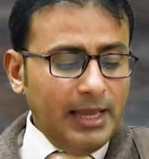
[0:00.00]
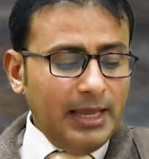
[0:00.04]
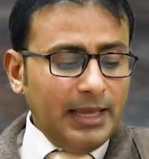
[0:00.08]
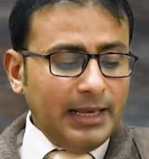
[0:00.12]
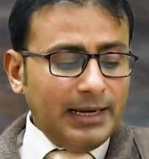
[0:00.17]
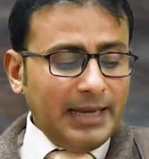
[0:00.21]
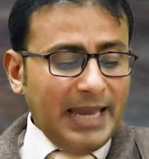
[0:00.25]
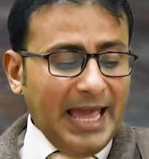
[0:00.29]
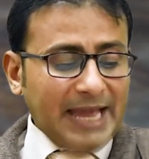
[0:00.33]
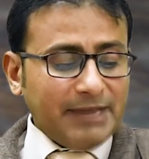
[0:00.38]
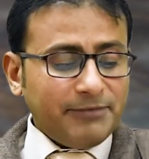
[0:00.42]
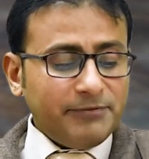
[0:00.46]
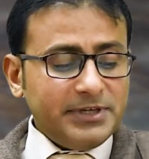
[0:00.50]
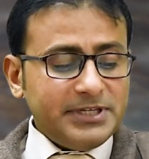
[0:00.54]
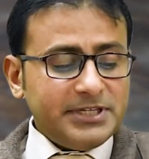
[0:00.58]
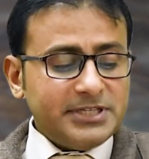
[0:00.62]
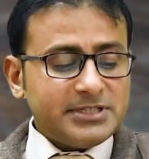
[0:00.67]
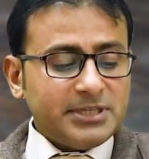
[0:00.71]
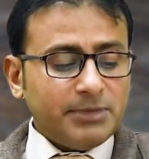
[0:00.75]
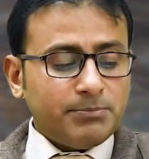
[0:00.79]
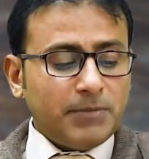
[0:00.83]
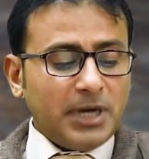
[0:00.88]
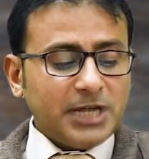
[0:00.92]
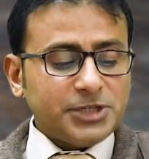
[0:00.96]
Language
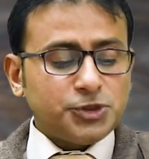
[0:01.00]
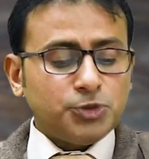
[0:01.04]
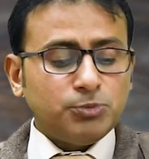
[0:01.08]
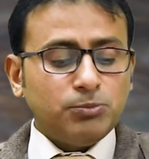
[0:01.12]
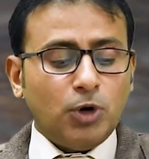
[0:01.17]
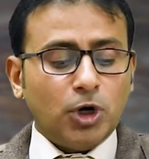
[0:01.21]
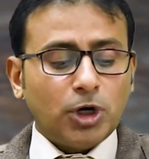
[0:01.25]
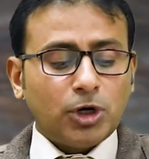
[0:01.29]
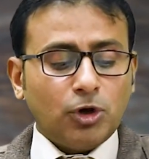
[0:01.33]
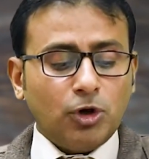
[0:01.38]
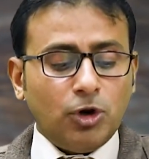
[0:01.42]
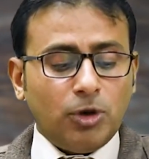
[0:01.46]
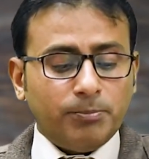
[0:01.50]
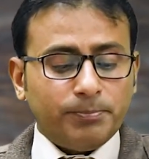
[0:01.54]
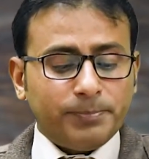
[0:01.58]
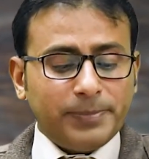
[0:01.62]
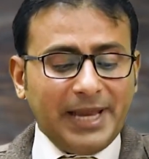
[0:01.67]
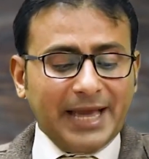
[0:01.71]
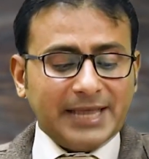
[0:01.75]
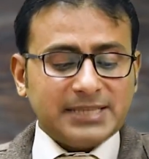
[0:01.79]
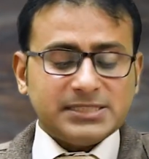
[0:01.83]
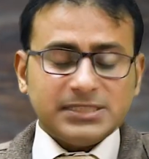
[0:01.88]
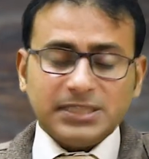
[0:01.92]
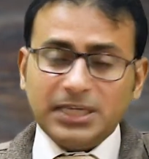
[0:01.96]
is a much more
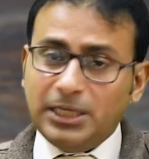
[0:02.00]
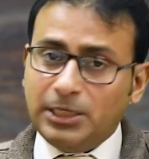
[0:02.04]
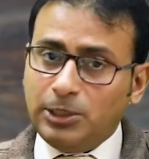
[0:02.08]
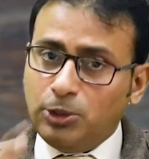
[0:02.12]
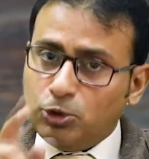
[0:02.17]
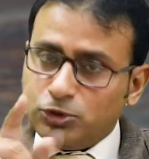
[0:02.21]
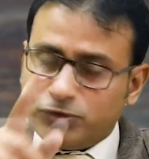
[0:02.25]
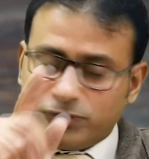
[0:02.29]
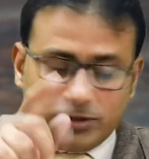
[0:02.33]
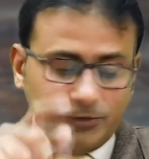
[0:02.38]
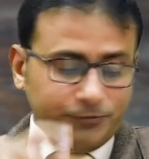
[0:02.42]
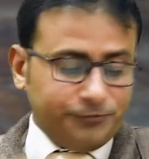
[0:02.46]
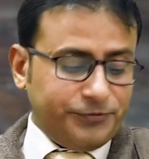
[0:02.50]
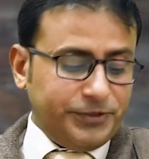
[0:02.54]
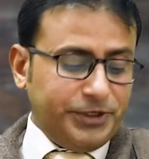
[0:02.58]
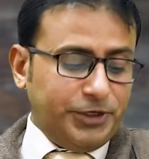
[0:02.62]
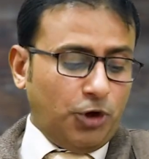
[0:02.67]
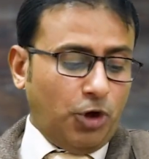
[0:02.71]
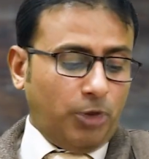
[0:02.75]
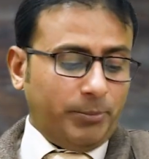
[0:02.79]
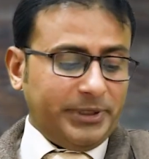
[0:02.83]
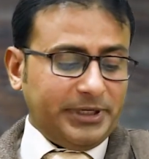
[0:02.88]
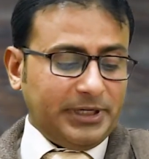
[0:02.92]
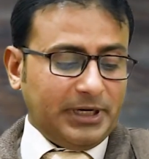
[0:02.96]
complex, elusive
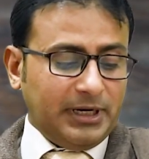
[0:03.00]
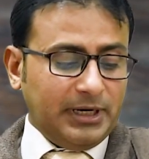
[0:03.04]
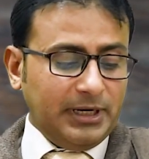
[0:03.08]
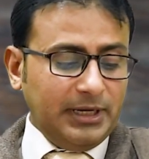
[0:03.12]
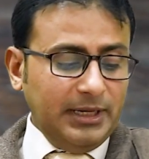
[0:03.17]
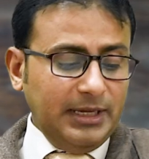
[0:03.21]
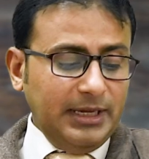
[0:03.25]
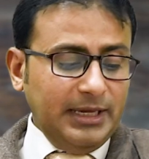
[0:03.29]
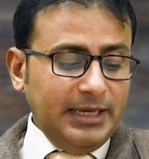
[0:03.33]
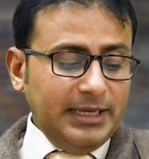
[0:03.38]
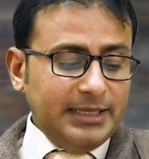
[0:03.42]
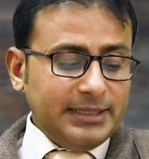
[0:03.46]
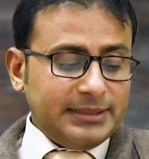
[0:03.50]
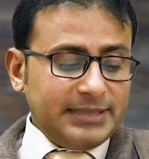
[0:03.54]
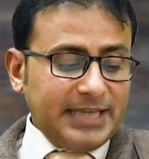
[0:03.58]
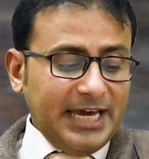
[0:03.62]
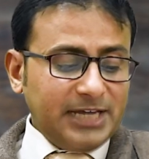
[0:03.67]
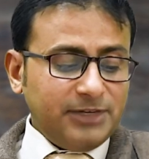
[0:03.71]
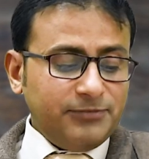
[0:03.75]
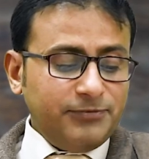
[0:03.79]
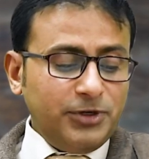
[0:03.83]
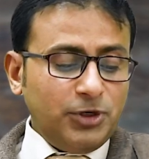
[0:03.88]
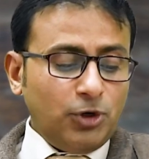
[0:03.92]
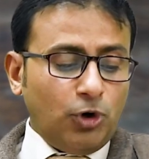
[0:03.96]
phenomena
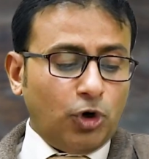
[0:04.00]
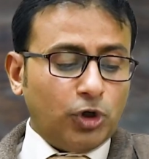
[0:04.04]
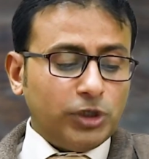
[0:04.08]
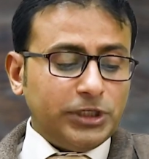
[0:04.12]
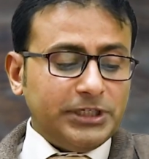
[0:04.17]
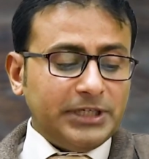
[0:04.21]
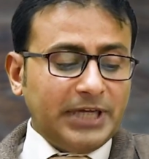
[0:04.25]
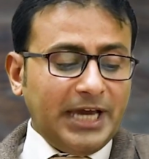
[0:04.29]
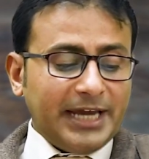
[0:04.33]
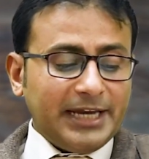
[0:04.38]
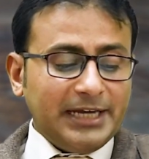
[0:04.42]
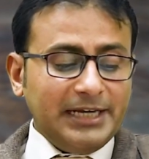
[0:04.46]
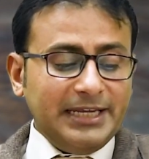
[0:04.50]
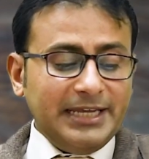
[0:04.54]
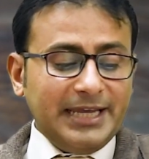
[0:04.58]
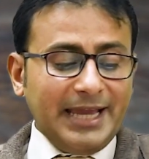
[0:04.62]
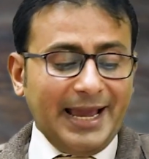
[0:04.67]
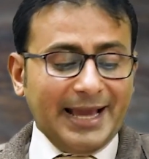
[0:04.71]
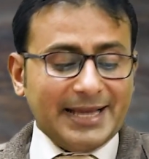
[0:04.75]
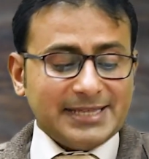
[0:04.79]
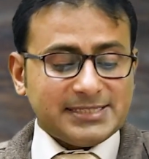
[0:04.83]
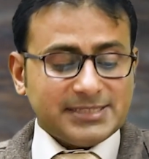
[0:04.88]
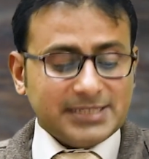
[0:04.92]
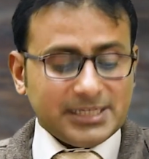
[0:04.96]
than we ordinarily
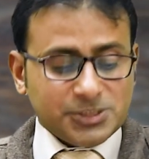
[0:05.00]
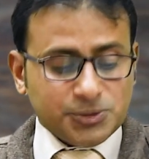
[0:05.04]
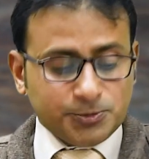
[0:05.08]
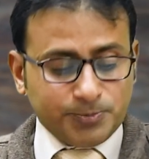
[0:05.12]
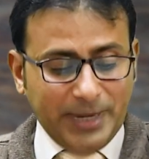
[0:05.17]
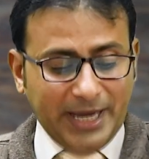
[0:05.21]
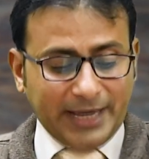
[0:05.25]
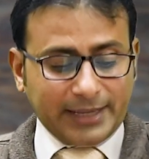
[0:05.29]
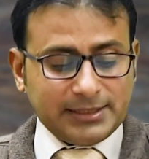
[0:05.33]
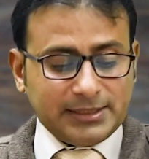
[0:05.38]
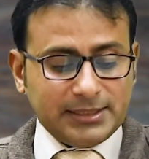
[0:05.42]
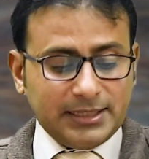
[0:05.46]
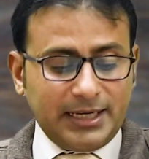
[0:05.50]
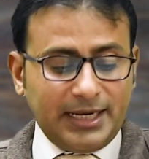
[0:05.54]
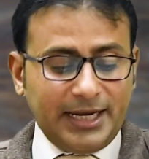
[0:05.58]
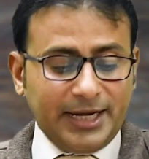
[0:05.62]
suspect,